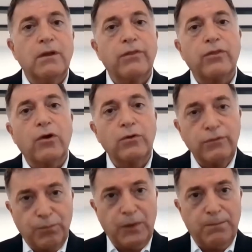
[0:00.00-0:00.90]
those
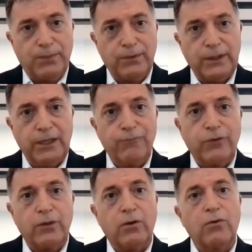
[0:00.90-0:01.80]
people,
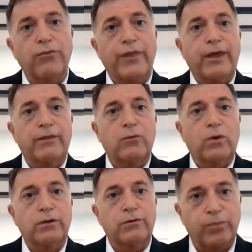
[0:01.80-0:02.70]
even though they're the
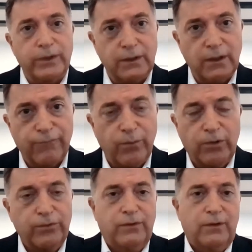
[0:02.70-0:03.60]
ones we love
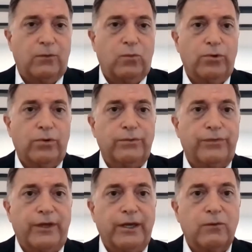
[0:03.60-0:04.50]
most in the world,
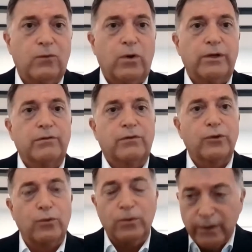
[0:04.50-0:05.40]
they're the ones
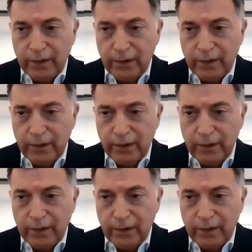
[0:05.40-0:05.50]
who